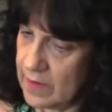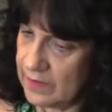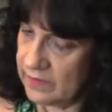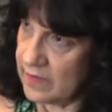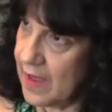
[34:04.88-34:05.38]

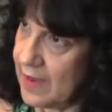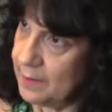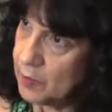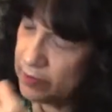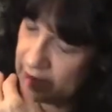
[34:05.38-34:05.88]
right
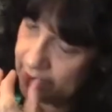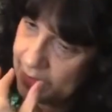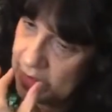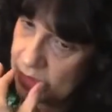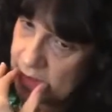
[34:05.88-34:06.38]
side, put
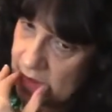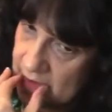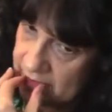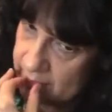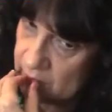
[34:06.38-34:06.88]
him in the
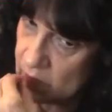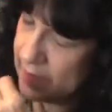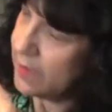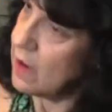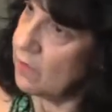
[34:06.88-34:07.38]
hospital
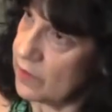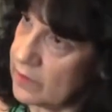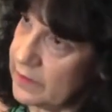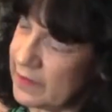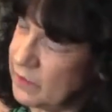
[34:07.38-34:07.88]
weighing over at
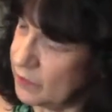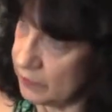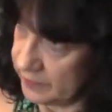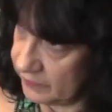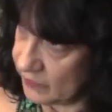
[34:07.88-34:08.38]
Helene
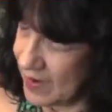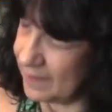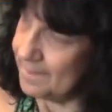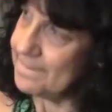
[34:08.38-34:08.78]
Fould in Trenton.